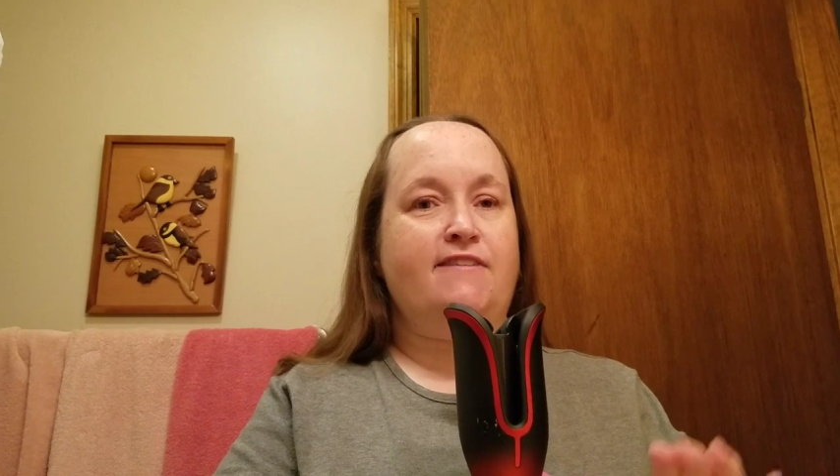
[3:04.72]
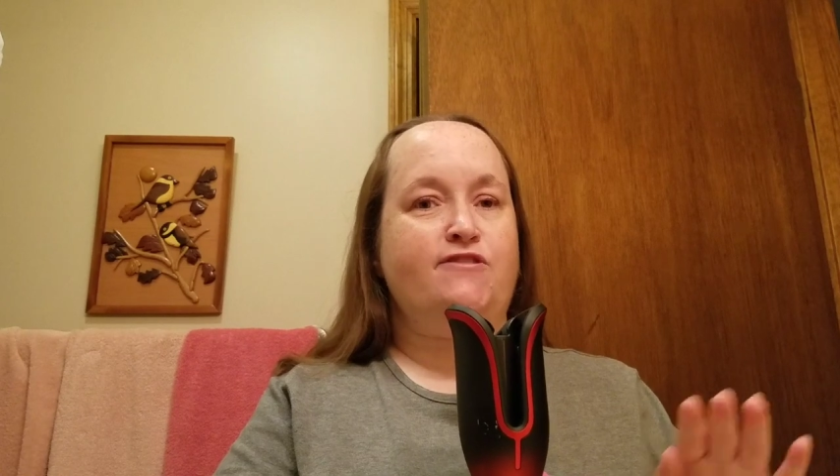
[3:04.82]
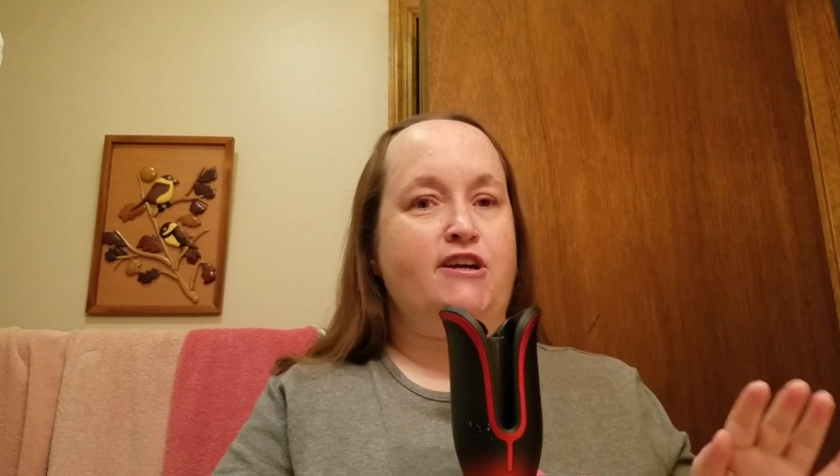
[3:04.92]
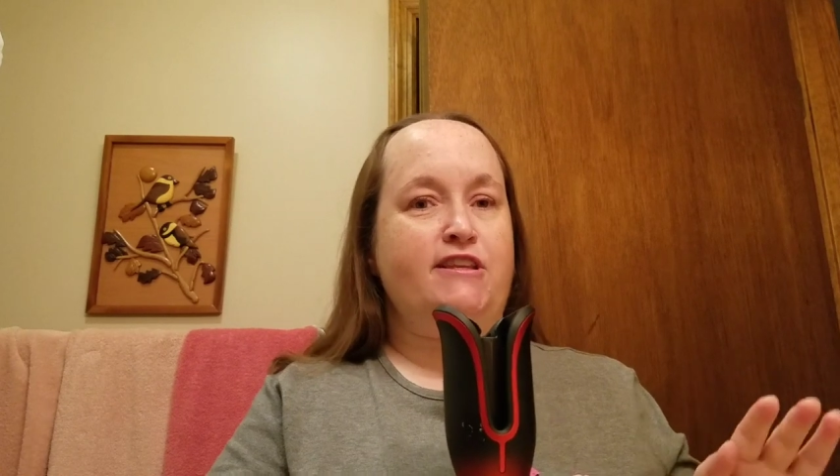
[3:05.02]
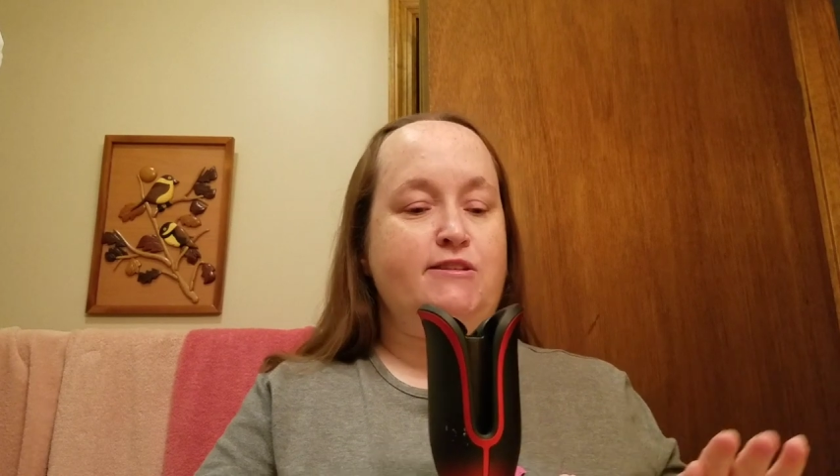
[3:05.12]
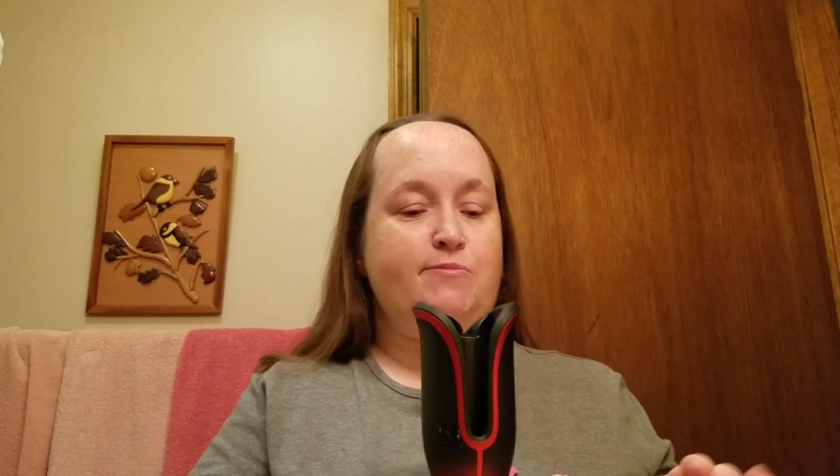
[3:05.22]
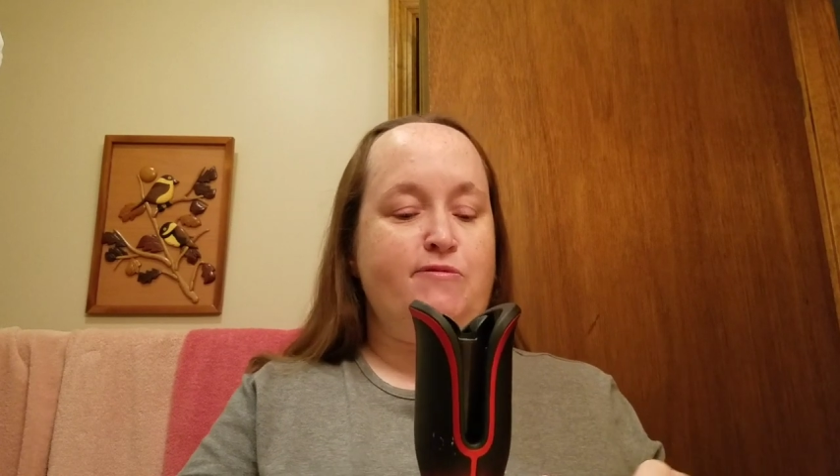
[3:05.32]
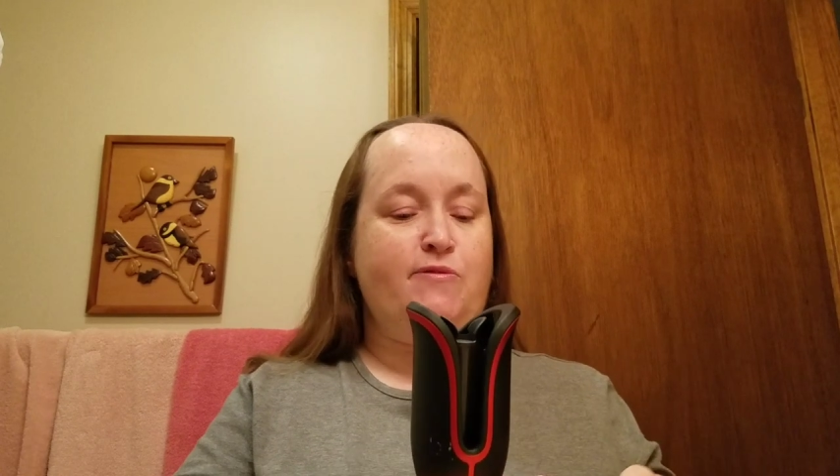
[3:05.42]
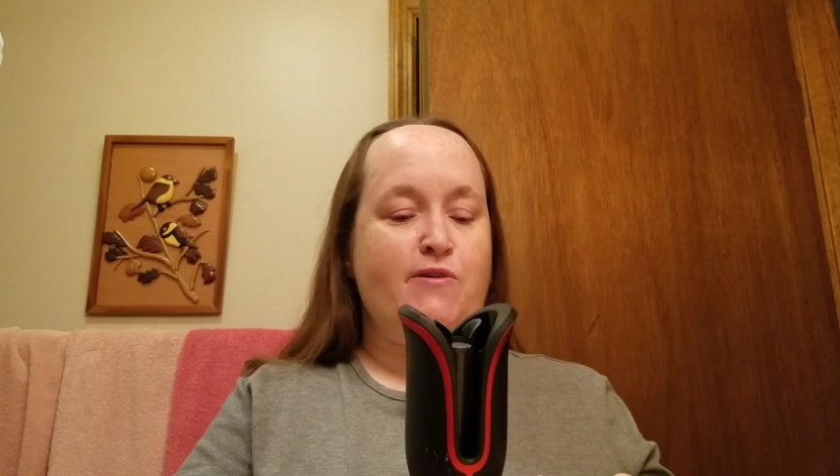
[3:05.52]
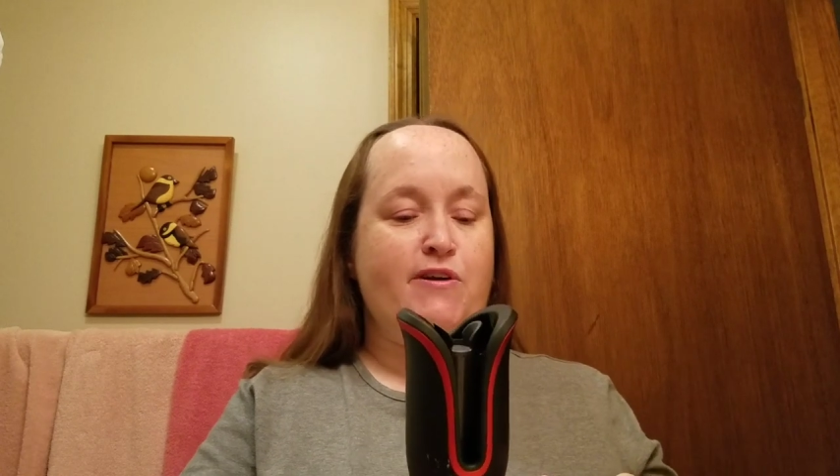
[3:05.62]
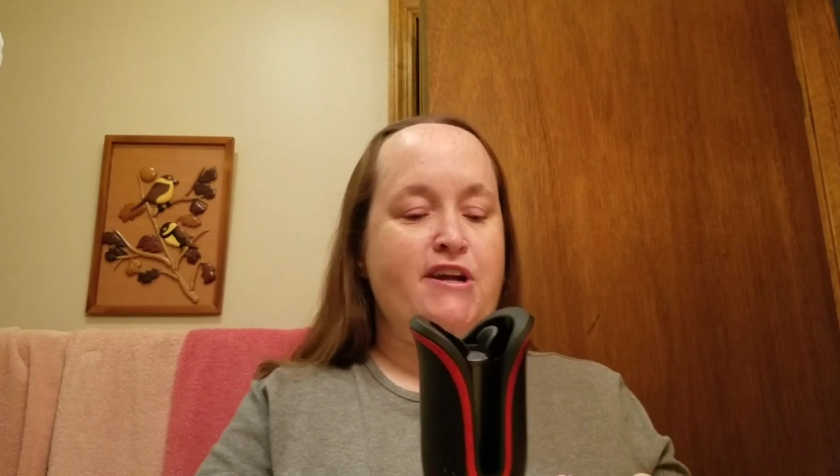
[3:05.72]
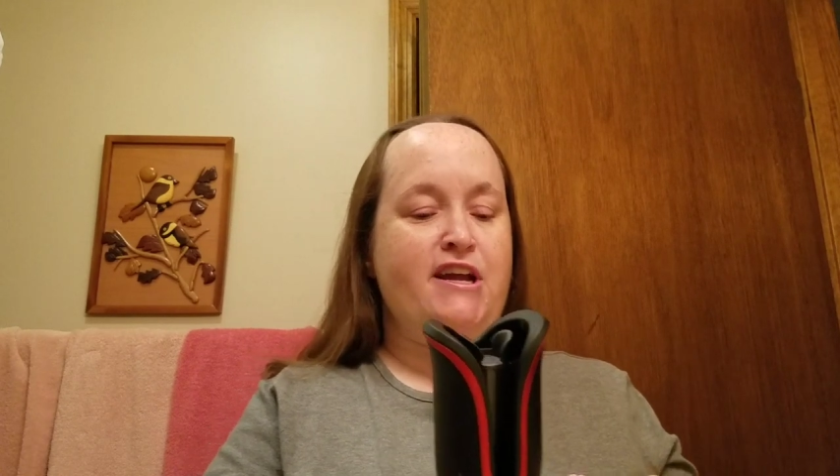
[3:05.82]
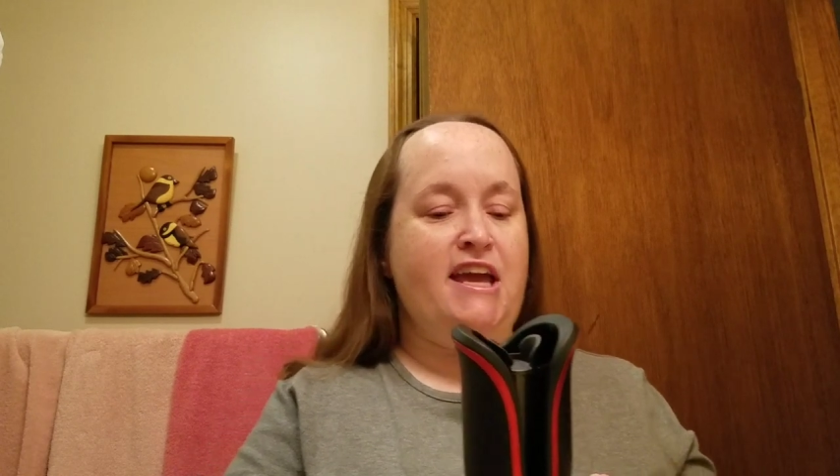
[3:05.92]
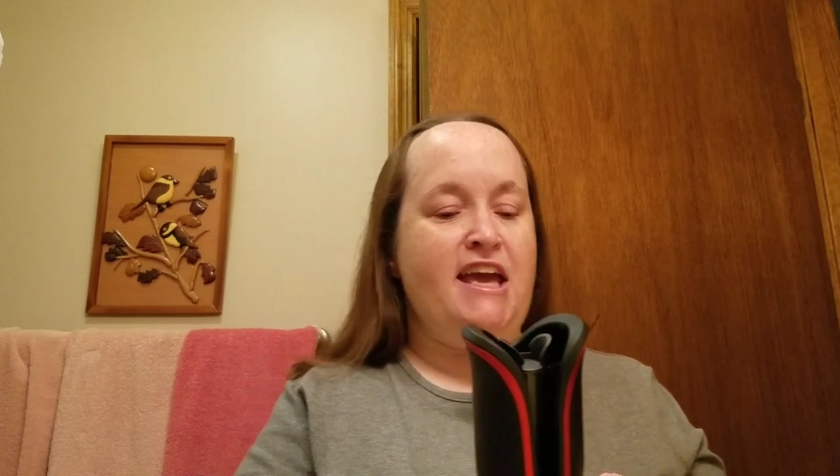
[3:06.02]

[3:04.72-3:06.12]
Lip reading: I've tried this before,